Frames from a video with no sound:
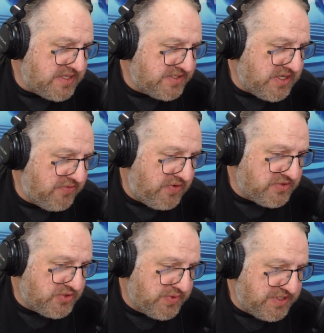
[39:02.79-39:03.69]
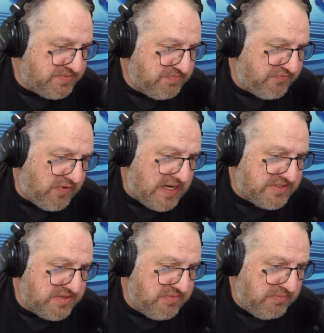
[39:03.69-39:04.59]
on cell phones to reach
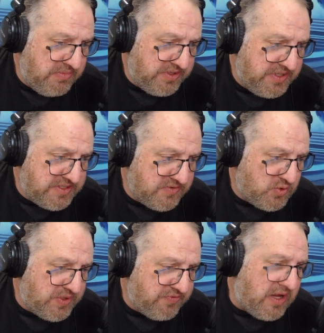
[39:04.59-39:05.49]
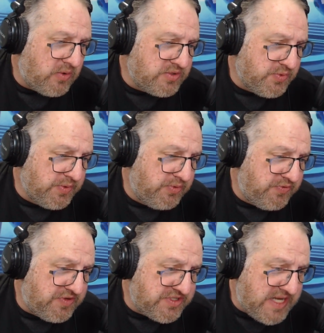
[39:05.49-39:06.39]
friends, and millions of Twitter followers have
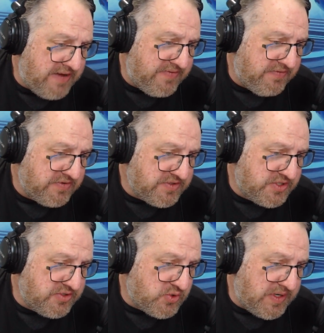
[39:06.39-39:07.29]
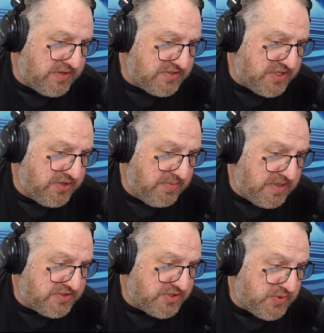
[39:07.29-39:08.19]
removed the staff efforts to strengthen the security
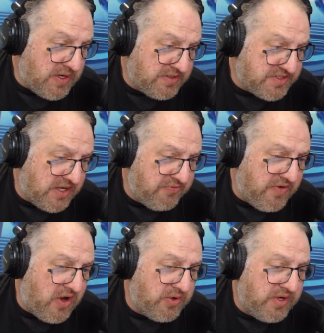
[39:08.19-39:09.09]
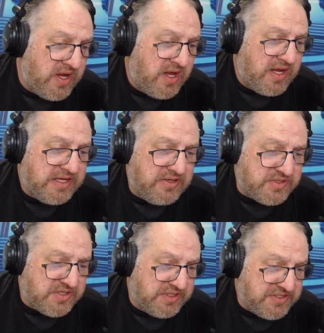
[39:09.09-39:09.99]
measures around the cell phone. He
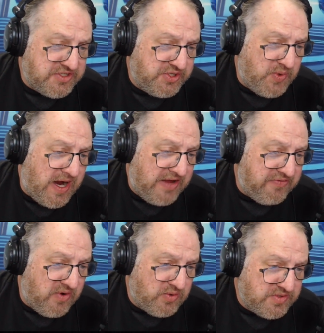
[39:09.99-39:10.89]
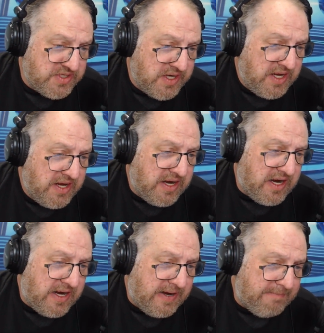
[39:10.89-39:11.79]
uses at least 2 iPhones.
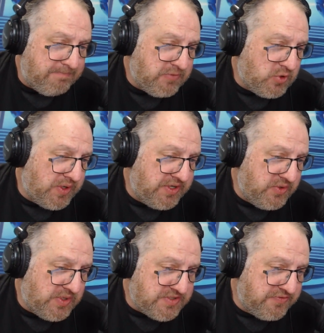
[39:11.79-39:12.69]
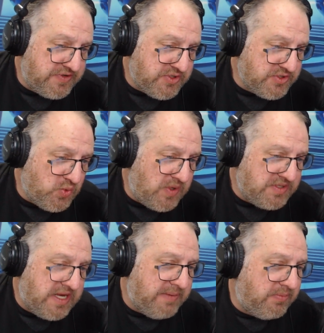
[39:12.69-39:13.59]
according to U.S. officials,
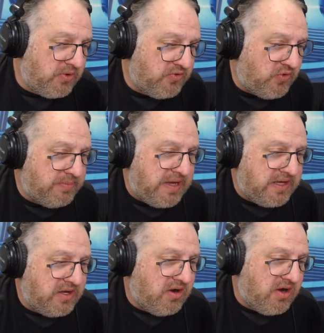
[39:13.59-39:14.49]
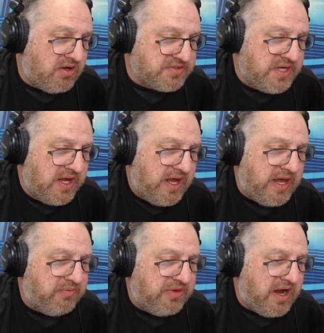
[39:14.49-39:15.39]
one capable of only making calls
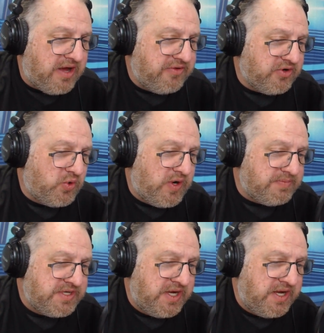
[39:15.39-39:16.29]
and the other equipped